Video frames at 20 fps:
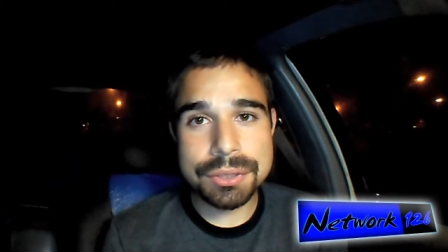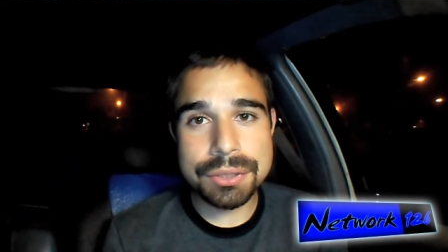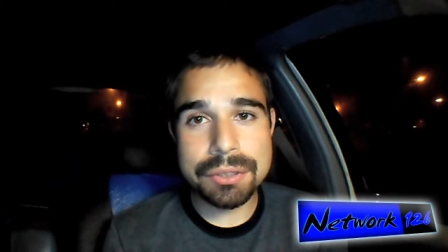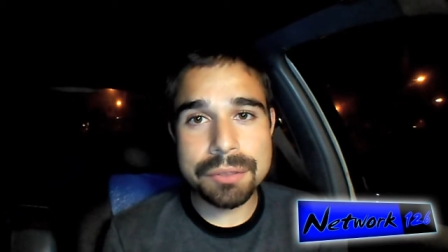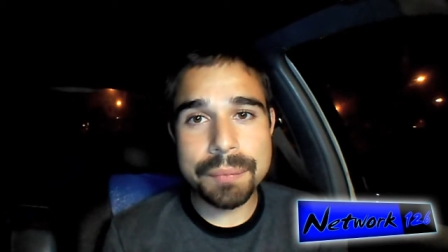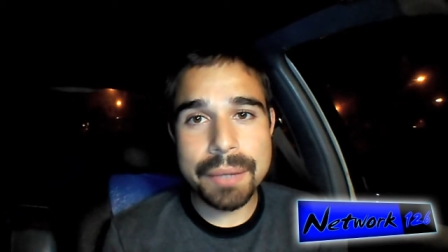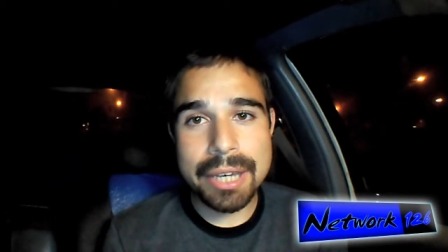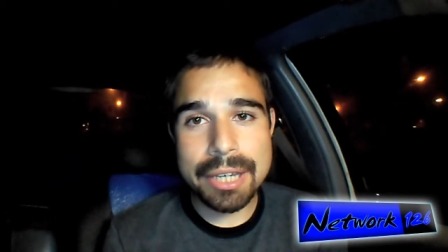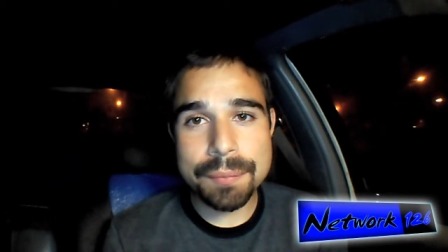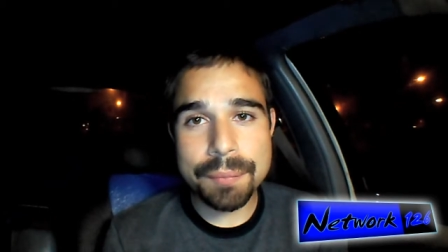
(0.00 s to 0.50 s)

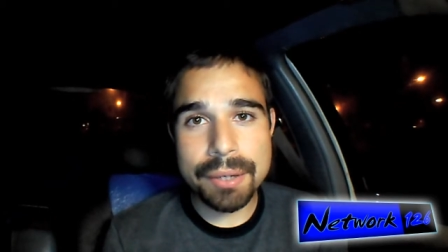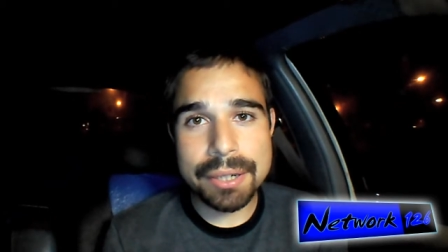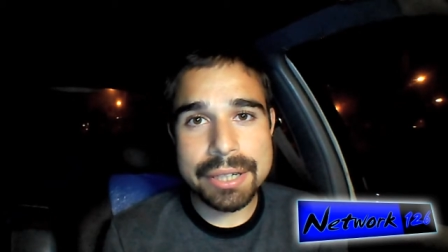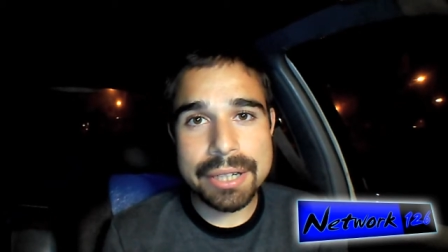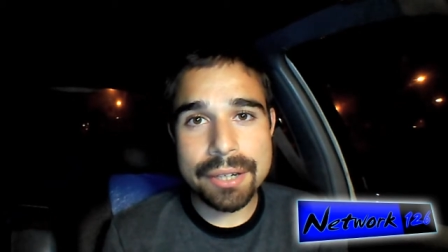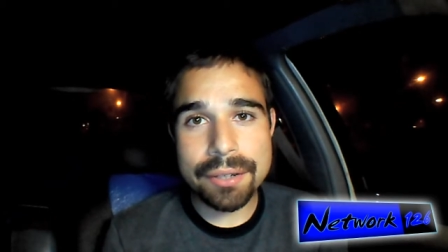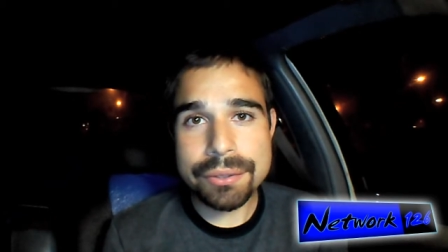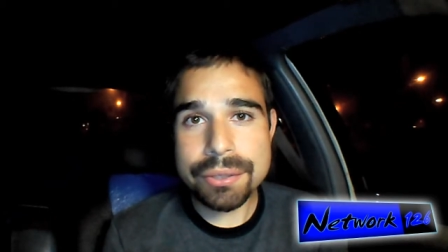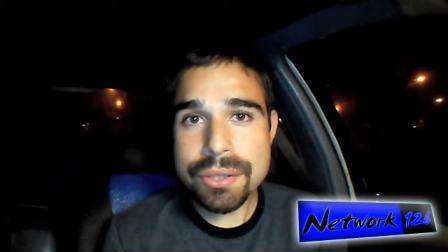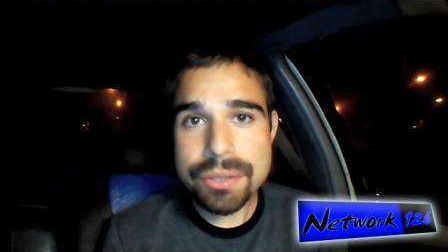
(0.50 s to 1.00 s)
to make
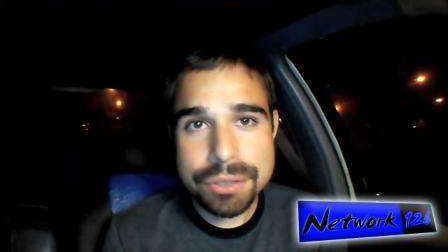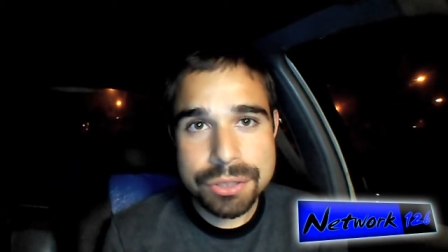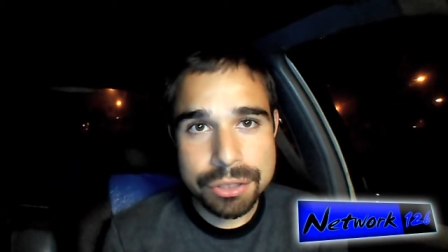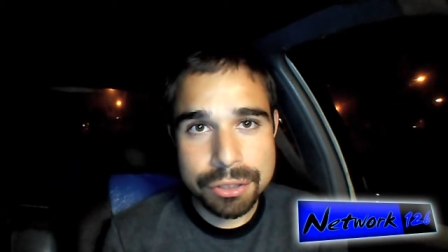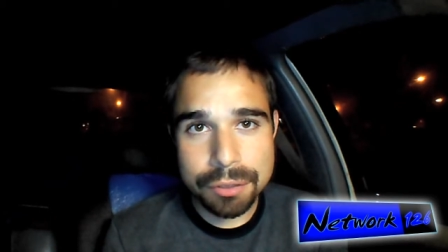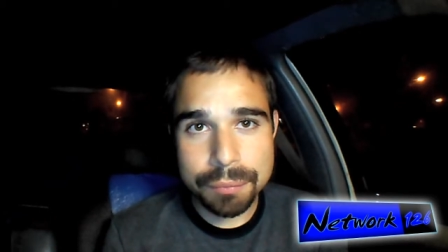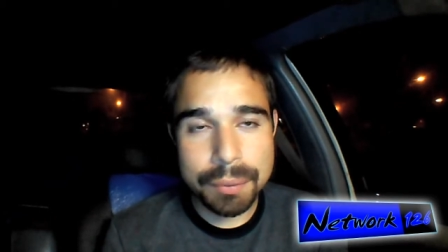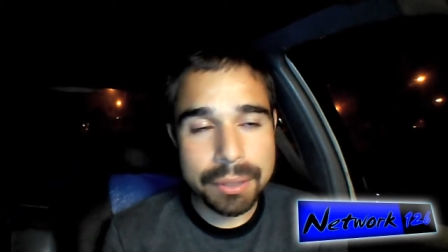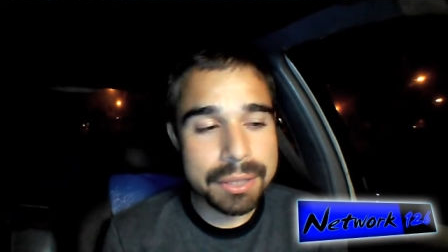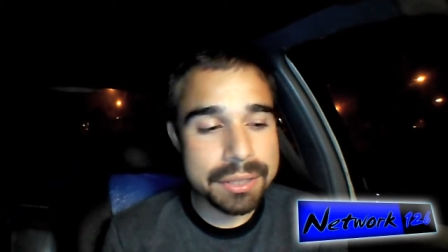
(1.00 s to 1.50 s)
money on
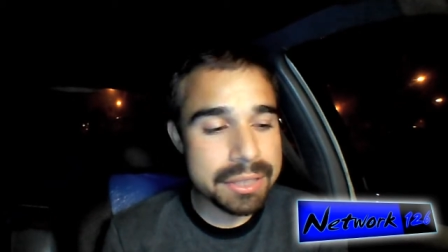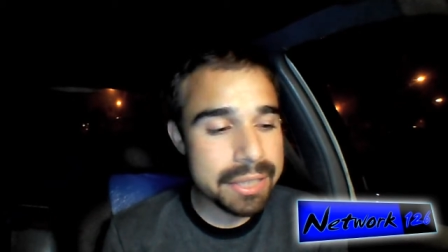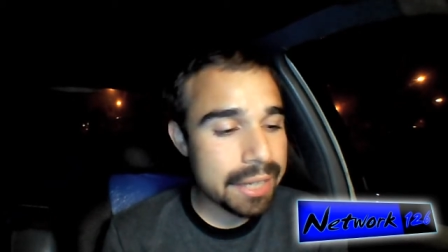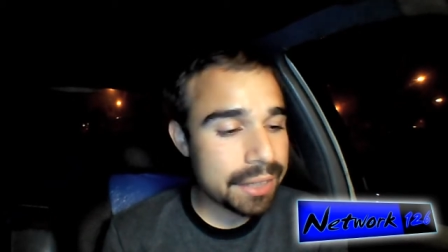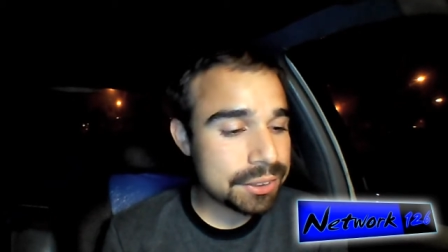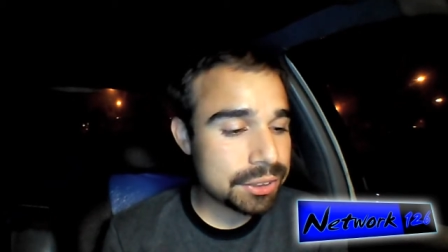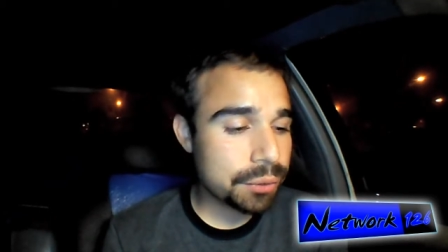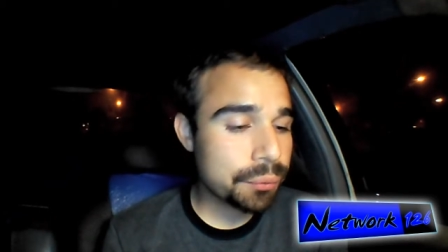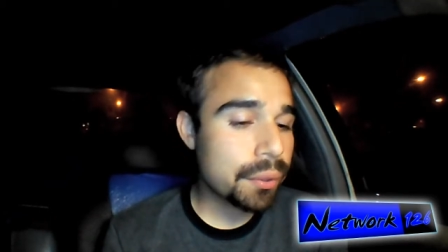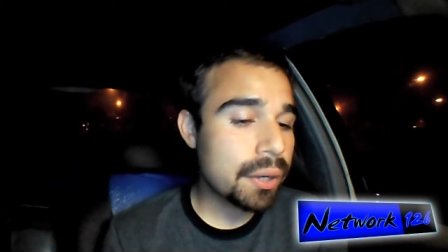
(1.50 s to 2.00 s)
YouTube, but it
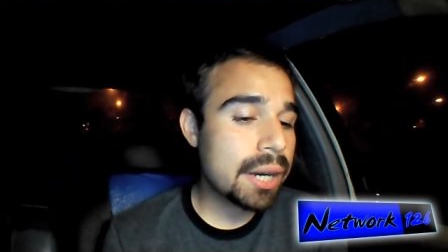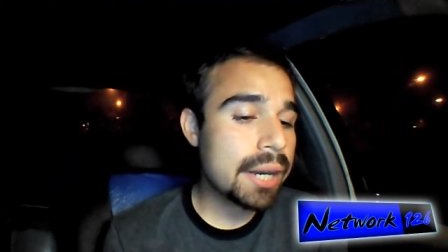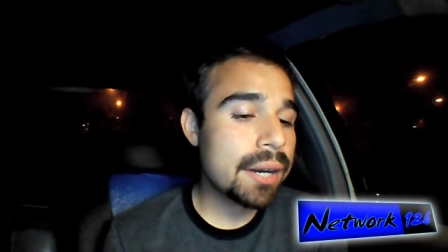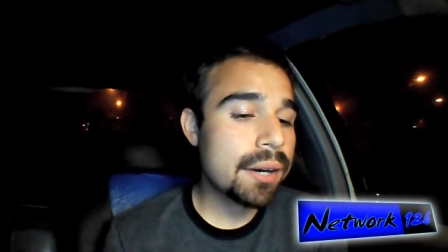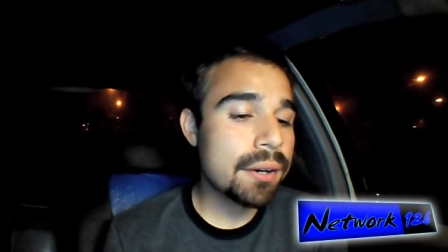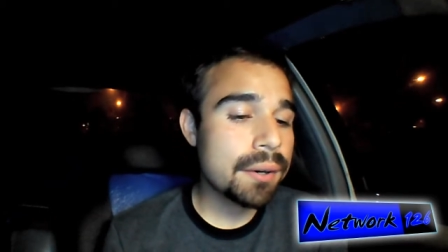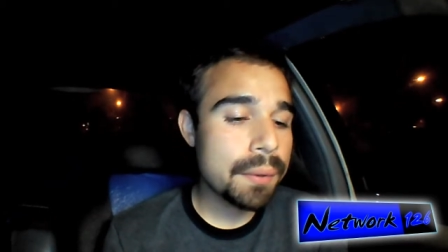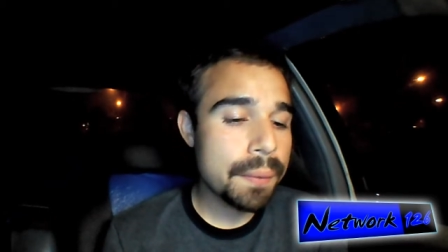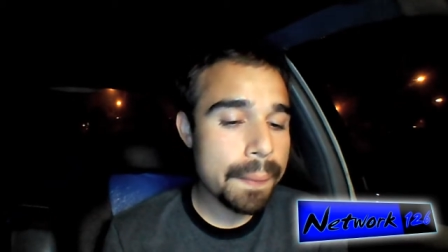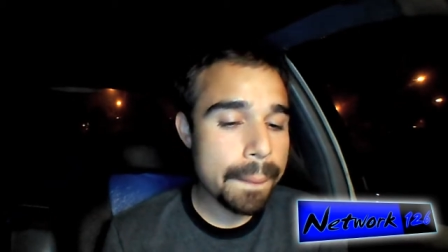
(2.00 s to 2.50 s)
takes a
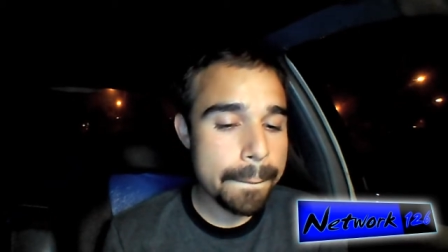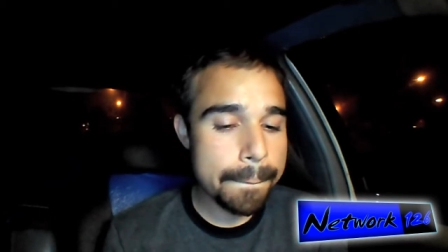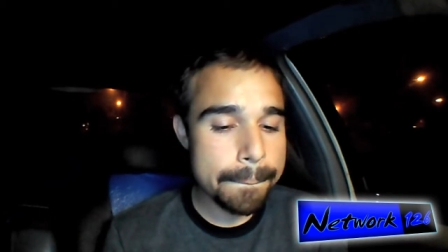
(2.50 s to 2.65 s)
while.